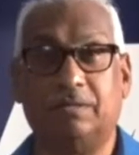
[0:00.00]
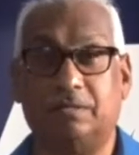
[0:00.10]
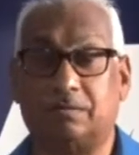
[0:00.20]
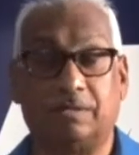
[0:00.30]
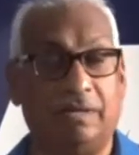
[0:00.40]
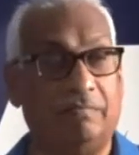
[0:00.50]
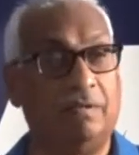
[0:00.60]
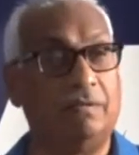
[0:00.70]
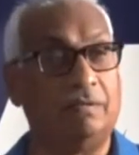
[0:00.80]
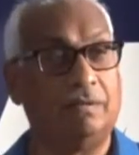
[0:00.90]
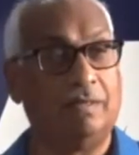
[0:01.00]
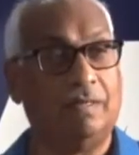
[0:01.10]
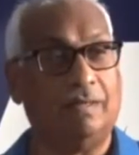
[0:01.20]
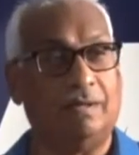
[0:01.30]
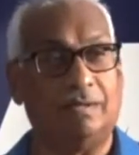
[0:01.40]
Dr. Kevin
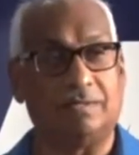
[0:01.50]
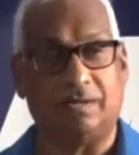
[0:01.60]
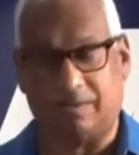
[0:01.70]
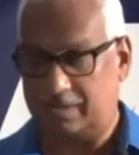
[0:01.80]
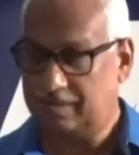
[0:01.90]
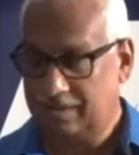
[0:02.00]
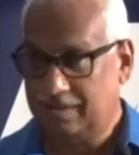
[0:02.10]
Saran.